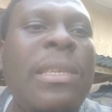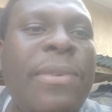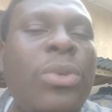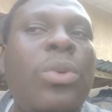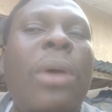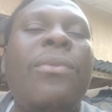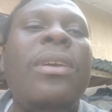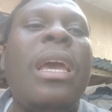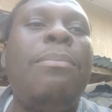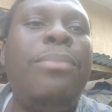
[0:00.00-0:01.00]
will not even
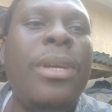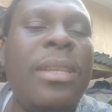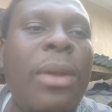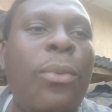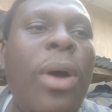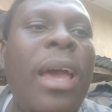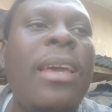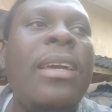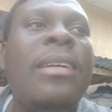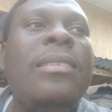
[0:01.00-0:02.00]
get pregnant. Why?
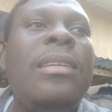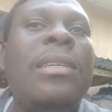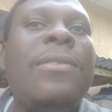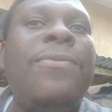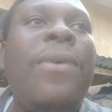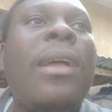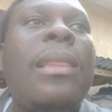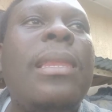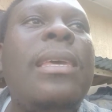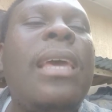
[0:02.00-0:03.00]
The fat
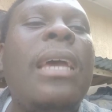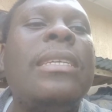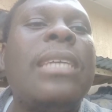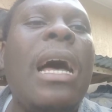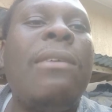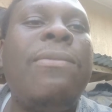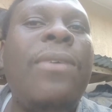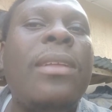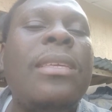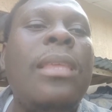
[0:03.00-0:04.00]
layer is
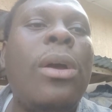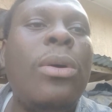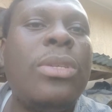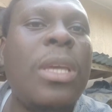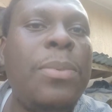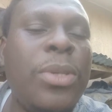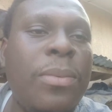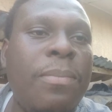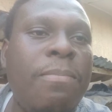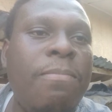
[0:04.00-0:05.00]
affecting the conception,
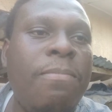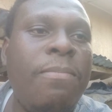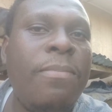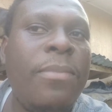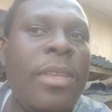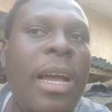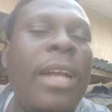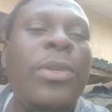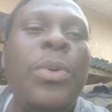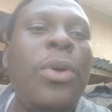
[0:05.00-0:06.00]

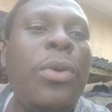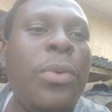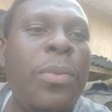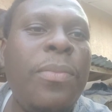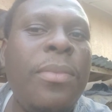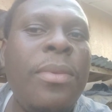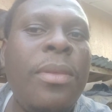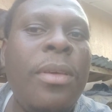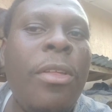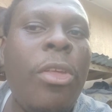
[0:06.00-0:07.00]
and you will not know.
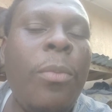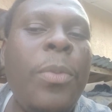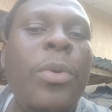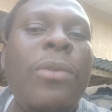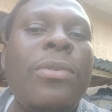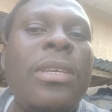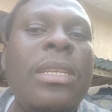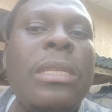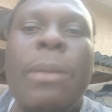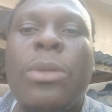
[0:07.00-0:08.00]
Some people will even say
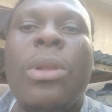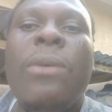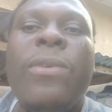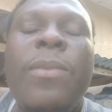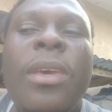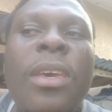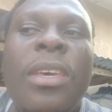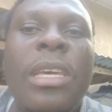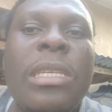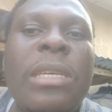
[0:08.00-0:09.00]
this particular female
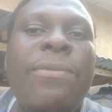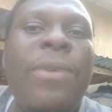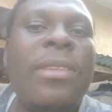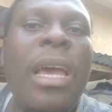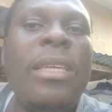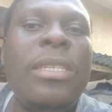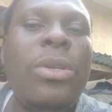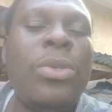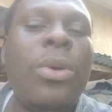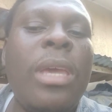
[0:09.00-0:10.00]
is infertile. She
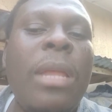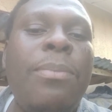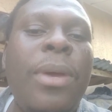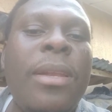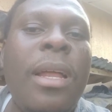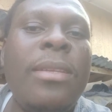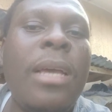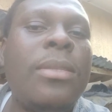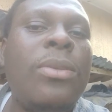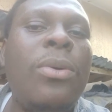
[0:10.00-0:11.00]
does not get pregnant.
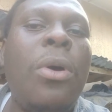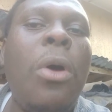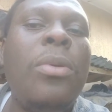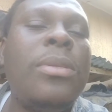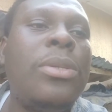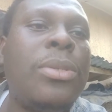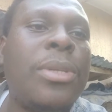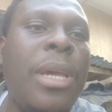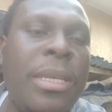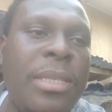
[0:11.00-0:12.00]
That's not always the true
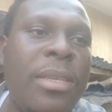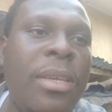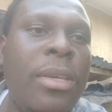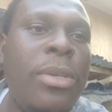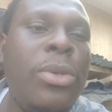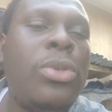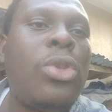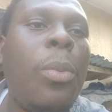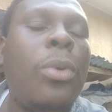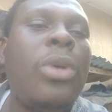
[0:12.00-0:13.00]
case. You
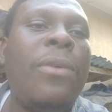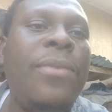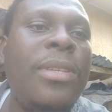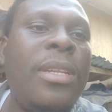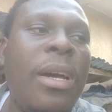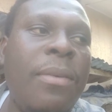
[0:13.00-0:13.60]
stop what you are feeding her.